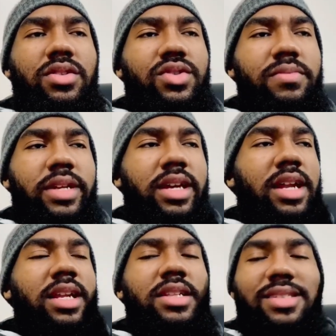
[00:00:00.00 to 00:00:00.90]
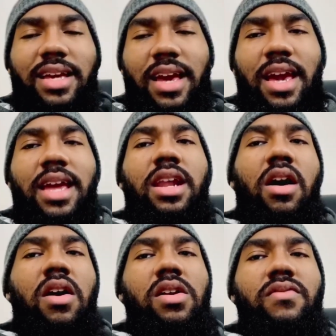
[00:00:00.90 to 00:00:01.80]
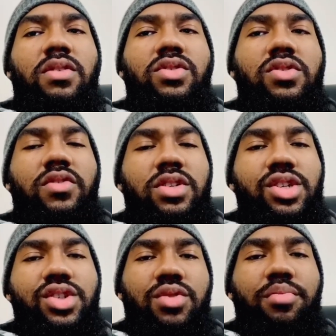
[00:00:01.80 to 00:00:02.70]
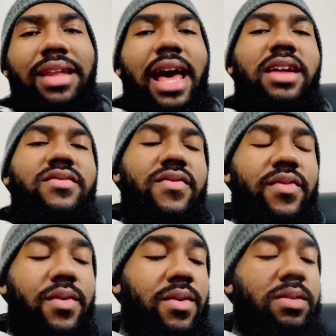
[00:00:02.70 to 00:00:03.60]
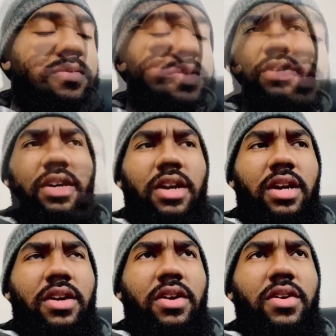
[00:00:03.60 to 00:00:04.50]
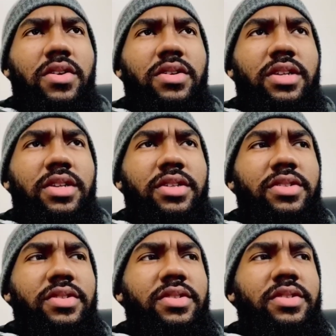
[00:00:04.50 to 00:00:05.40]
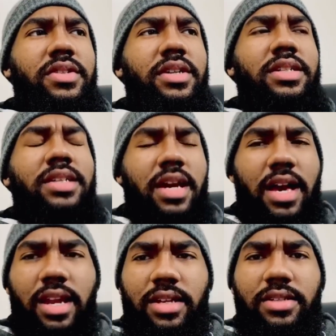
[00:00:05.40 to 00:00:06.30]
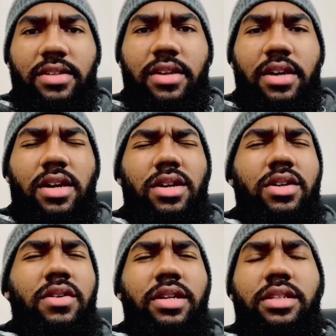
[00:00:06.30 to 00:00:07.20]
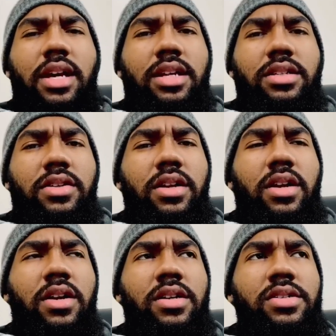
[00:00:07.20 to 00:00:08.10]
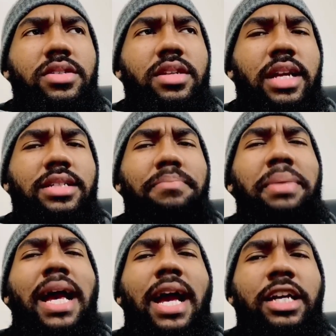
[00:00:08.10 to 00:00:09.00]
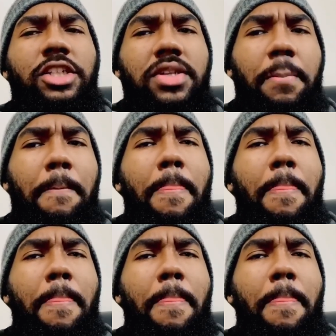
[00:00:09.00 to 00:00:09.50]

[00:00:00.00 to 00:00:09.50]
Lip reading: social media outlets and all of those digital platforms. Kurt is a talent, a great artist that has a passion,